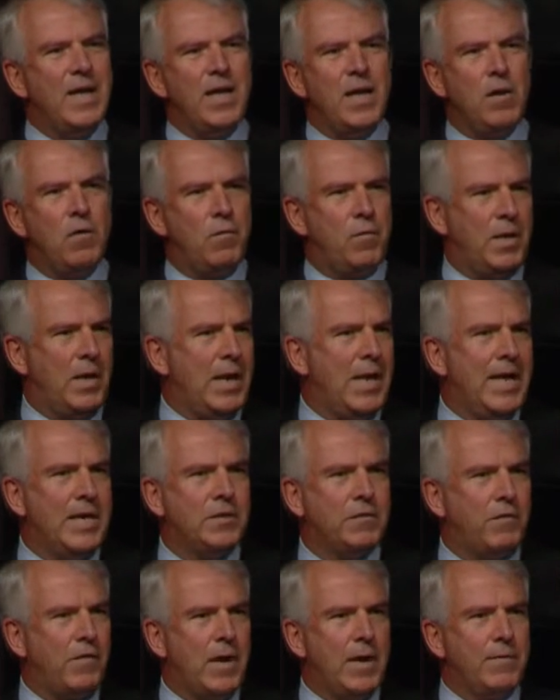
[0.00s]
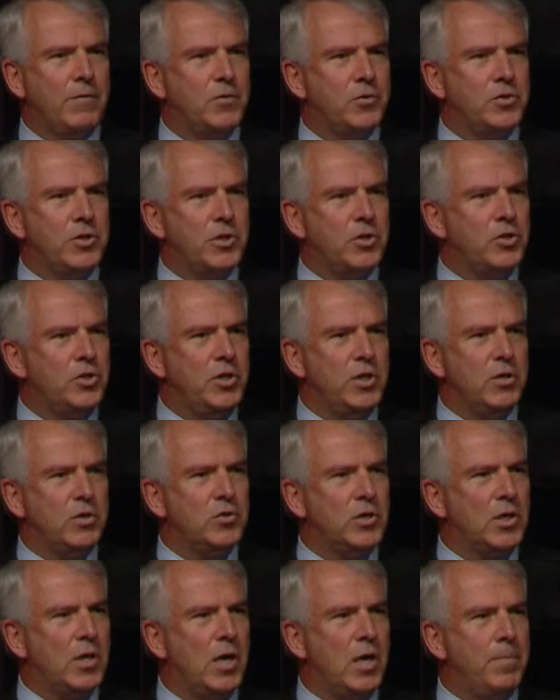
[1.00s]
over the last 5 or 6
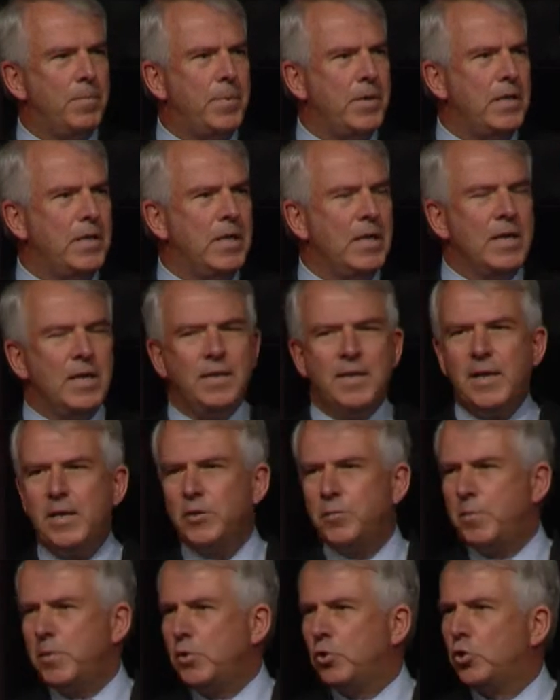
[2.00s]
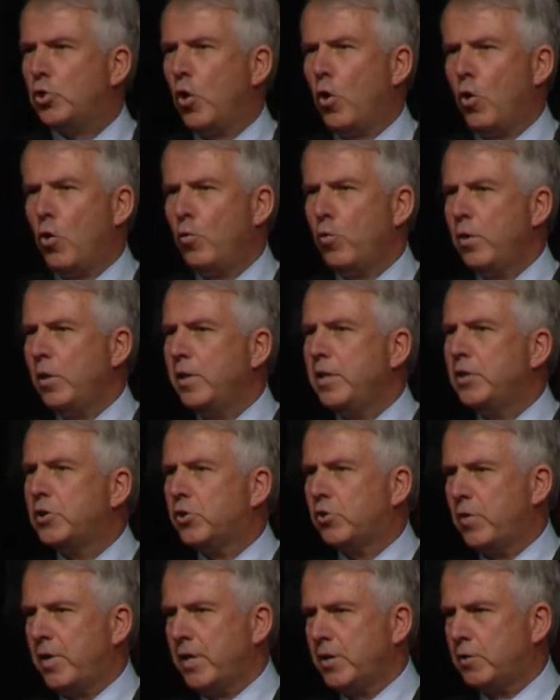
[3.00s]
years, a company that has been totally
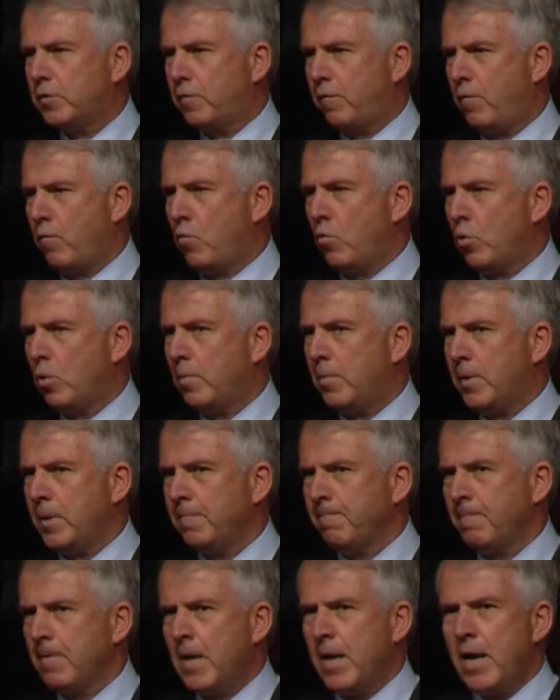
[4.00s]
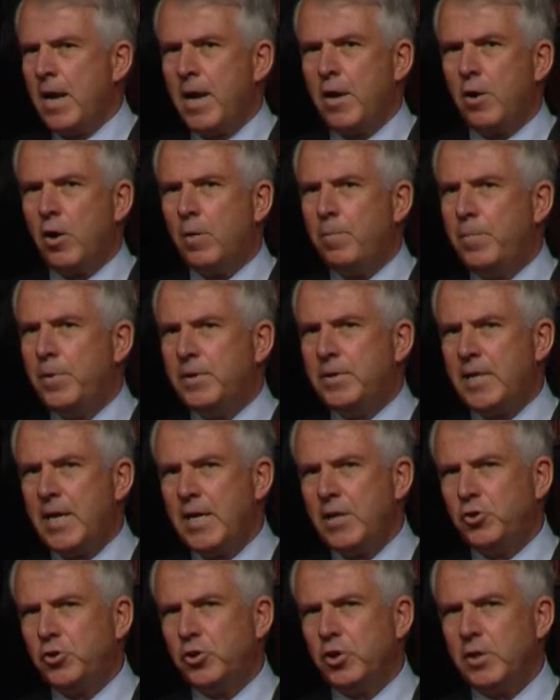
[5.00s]
transformed. And our
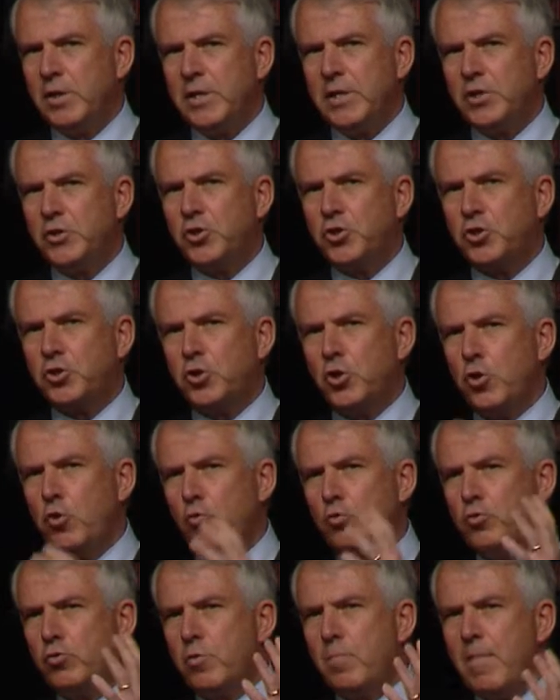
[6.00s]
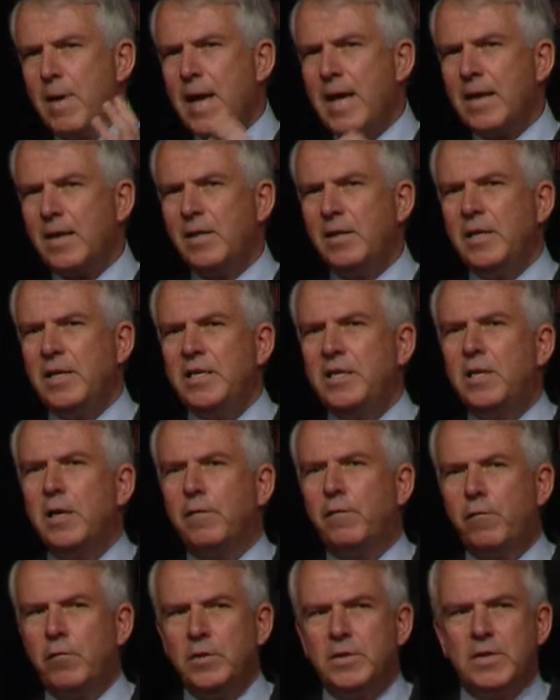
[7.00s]
potential is so dramatically
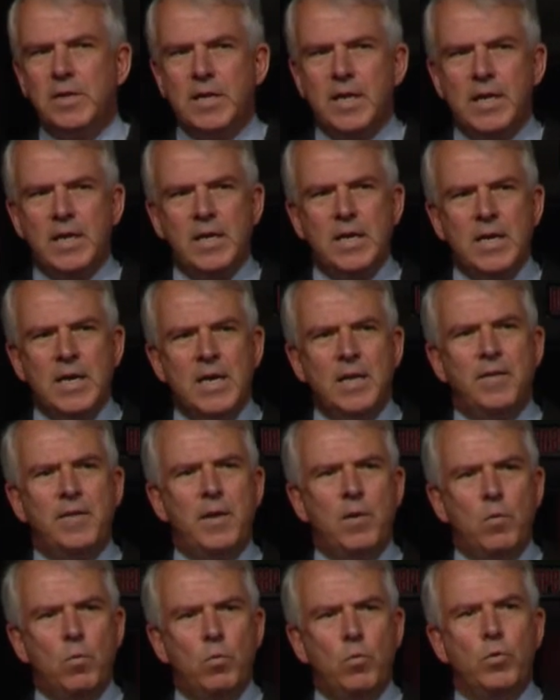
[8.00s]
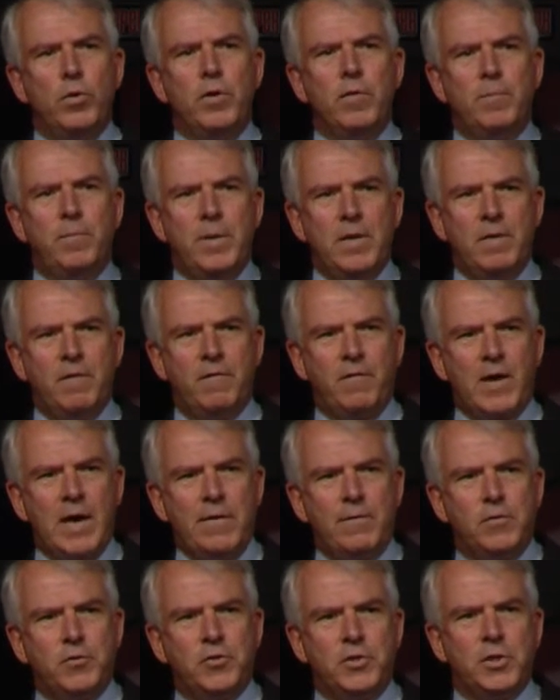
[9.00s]
different today than it would have been
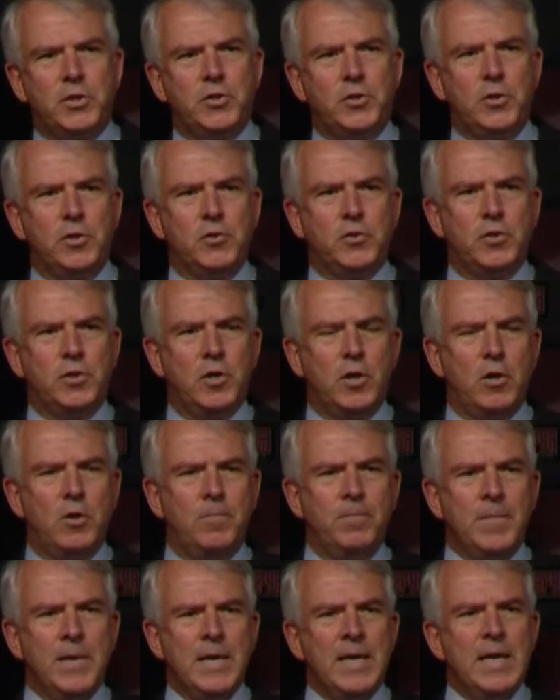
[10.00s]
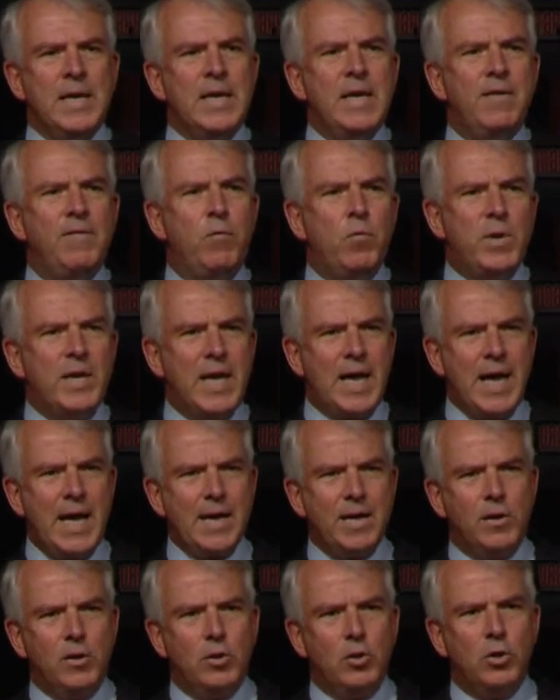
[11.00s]
5 or 6 years ago if we
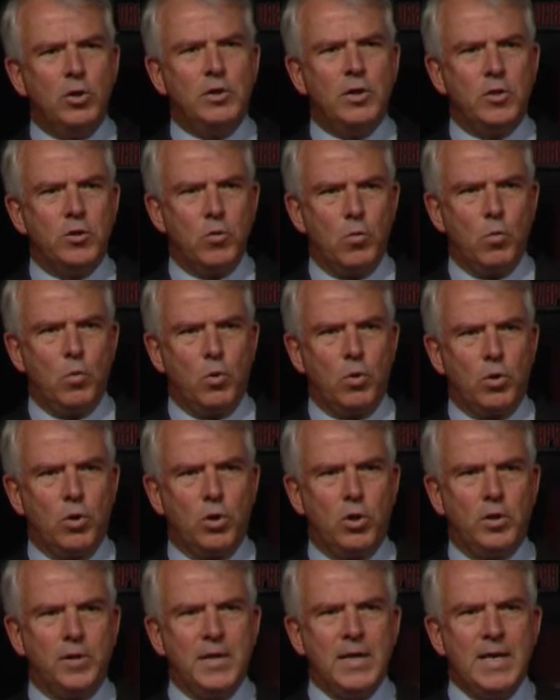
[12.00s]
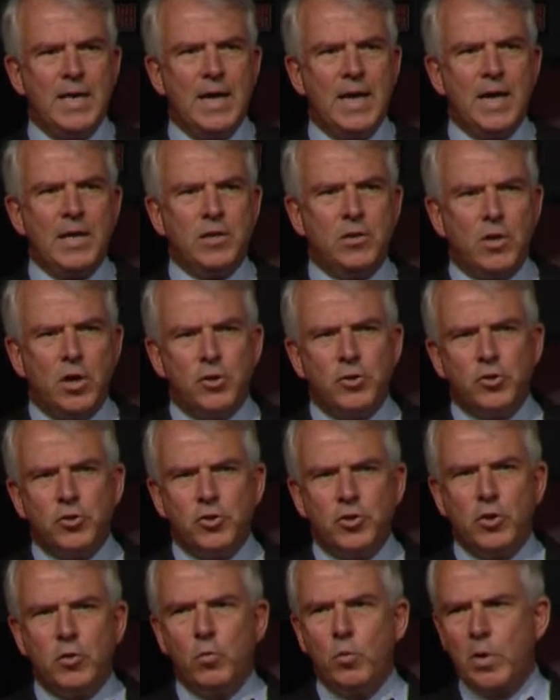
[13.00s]
hadn't looked at the world and
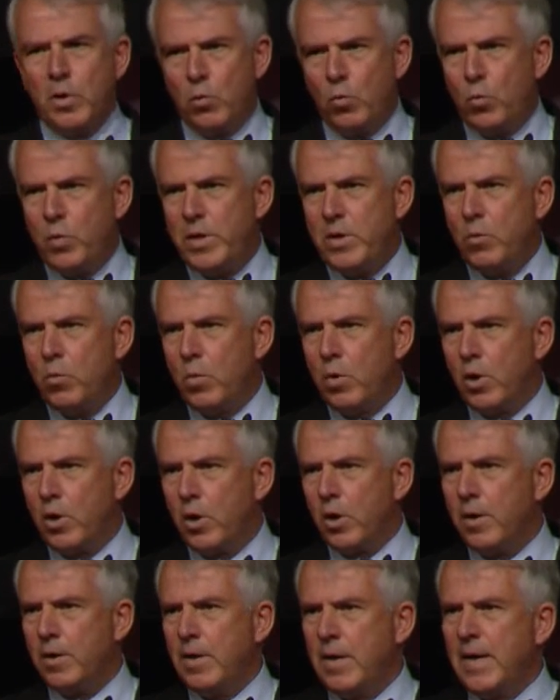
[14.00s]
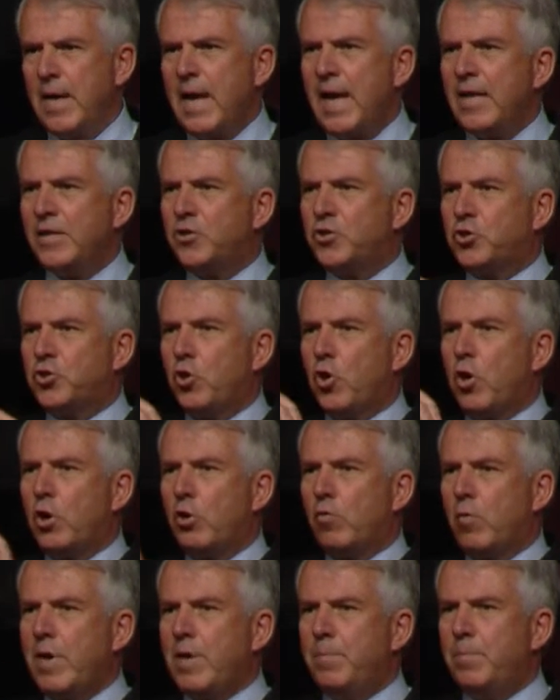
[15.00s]
understood where we were and saw
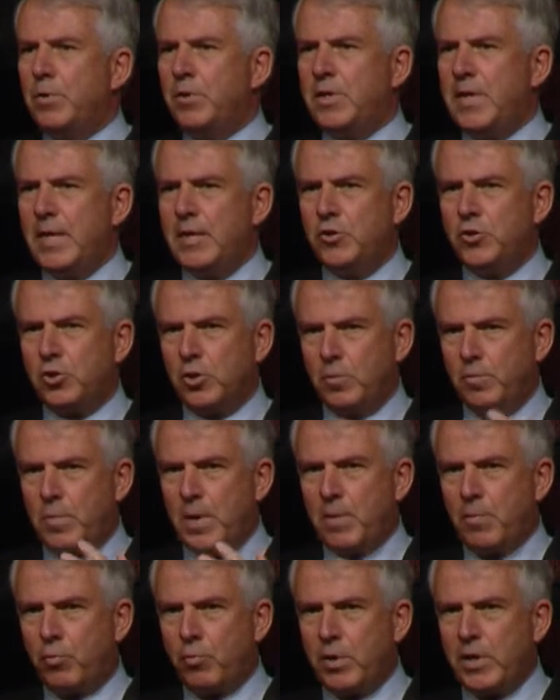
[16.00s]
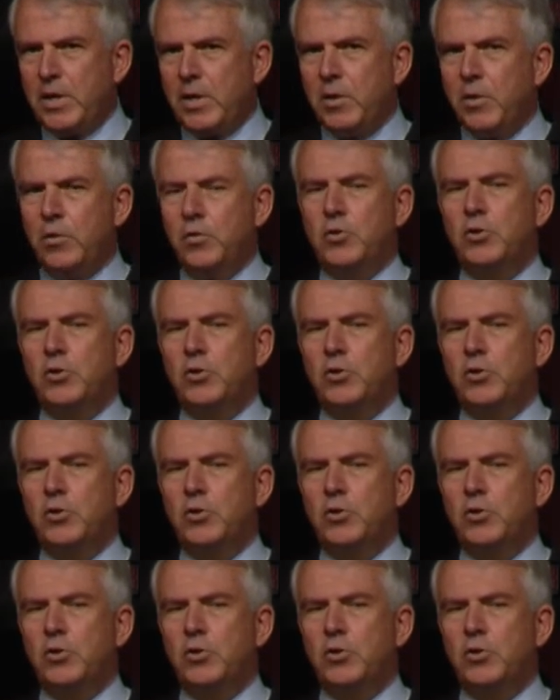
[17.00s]
great potential by bringing those